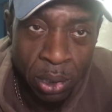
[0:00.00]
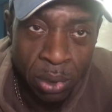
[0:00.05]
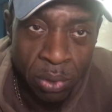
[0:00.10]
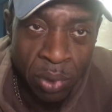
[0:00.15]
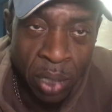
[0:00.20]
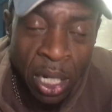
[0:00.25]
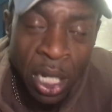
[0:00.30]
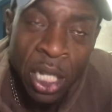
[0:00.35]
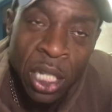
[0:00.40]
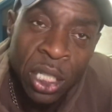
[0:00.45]

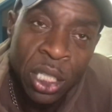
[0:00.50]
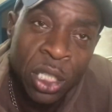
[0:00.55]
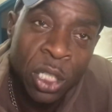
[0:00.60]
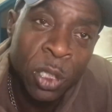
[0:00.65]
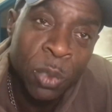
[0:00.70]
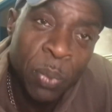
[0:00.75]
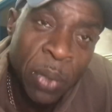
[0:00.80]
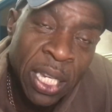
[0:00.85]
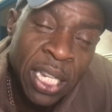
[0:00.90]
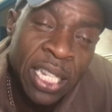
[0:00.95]
Right? You're
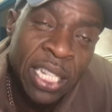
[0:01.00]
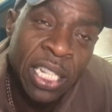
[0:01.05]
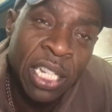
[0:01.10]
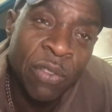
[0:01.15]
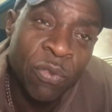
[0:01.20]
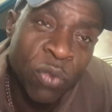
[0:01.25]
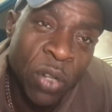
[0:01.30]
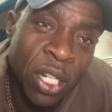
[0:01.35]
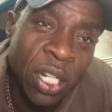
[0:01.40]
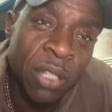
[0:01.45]
speaking in
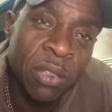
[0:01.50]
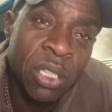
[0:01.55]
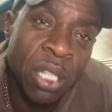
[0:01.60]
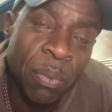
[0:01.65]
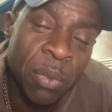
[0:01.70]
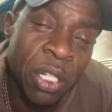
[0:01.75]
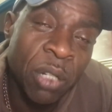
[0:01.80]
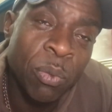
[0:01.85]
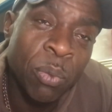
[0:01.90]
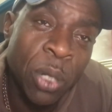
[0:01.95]
front of some
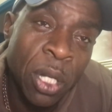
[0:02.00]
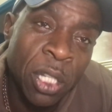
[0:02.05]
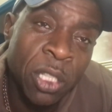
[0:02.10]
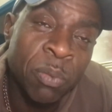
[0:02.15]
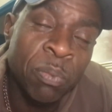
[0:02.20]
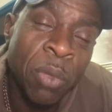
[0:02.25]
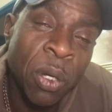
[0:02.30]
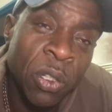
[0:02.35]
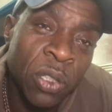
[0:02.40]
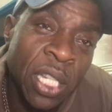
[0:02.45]
of the world's
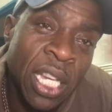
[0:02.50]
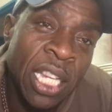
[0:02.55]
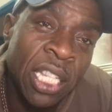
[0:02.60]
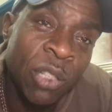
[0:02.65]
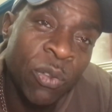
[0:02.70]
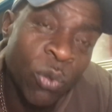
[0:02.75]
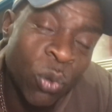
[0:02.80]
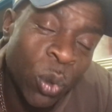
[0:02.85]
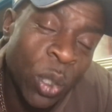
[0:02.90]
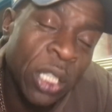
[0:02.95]
most
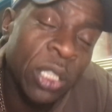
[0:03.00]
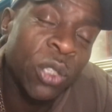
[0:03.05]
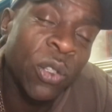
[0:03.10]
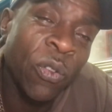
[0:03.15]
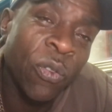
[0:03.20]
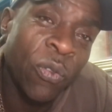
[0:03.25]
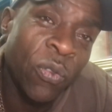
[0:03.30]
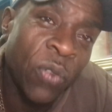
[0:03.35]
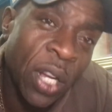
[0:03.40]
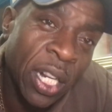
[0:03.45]
influential
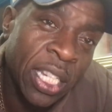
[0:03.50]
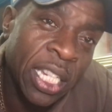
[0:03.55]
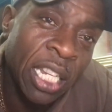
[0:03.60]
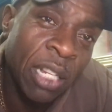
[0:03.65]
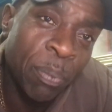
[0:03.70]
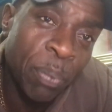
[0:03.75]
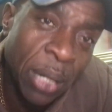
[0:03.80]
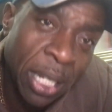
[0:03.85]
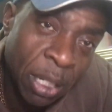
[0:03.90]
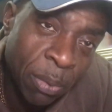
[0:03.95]
fucking
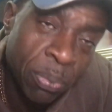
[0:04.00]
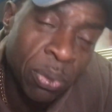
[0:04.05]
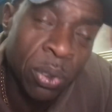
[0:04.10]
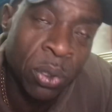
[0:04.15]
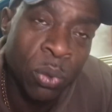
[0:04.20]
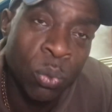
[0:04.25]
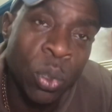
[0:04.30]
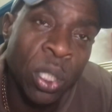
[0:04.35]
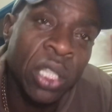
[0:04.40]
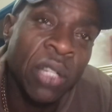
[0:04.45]
people.
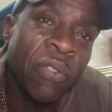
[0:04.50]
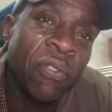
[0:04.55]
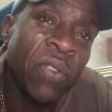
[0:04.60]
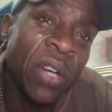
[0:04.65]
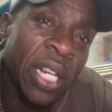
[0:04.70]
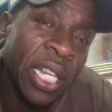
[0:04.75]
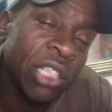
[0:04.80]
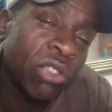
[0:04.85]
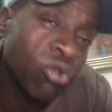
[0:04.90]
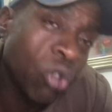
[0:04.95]
What the
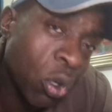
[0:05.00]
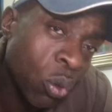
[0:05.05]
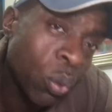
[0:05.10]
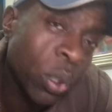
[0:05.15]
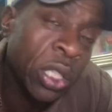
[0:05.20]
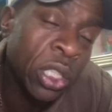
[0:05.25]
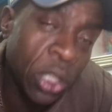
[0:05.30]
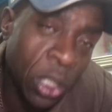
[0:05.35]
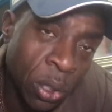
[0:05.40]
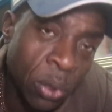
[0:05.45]
fuck is wrong
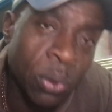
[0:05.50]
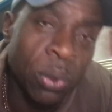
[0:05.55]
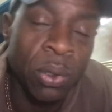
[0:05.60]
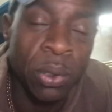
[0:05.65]
with you?